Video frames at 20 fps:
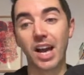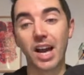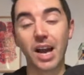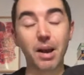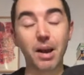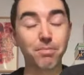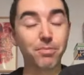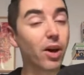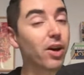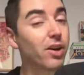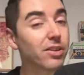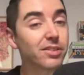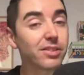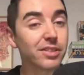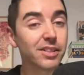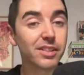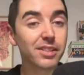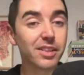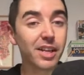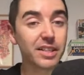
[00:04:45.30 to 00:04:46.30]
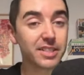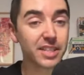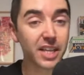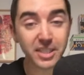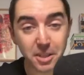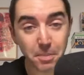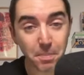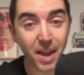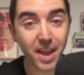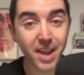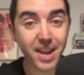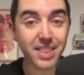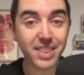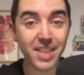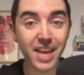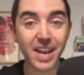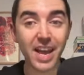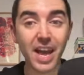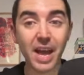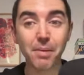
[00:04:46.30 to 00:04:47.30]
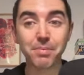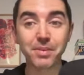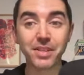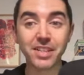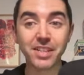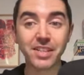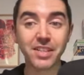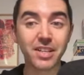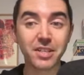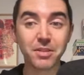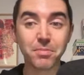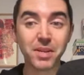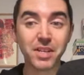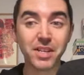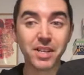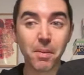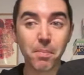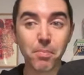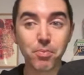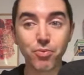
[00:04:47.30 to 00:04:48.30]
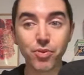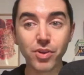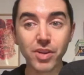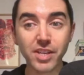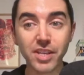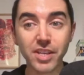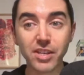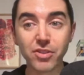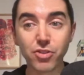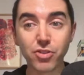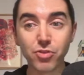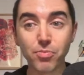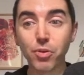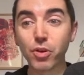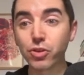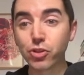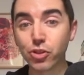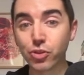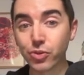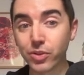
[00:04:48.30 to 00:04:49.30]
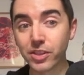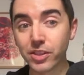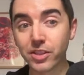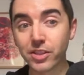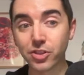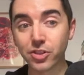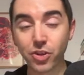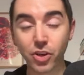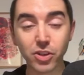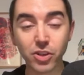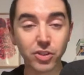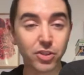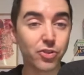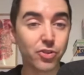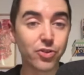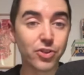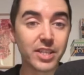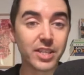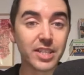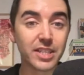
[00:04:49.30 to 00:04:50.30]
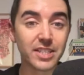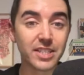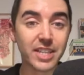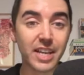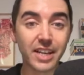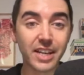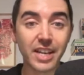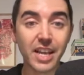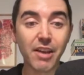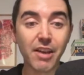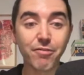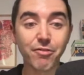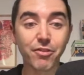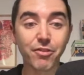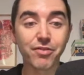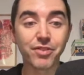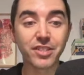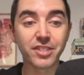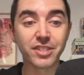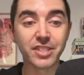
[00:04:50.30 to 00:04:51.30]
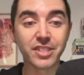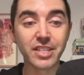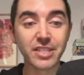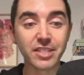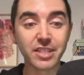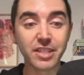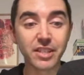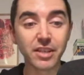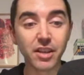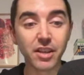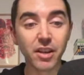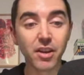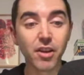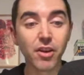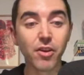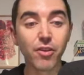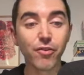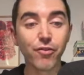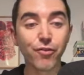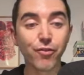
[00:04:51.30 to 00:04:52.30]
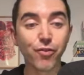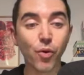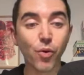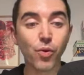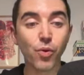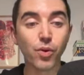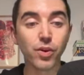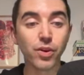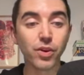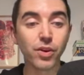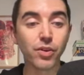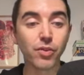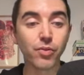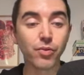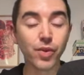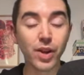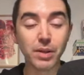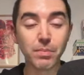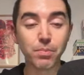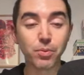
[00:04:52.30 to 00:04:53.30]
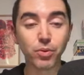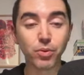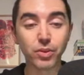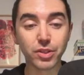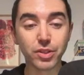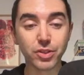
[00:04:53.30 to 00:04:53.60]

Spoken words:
I'm not anticipating that happening. It has been a pretty tumultuous start to the second half of the season for Red Bull.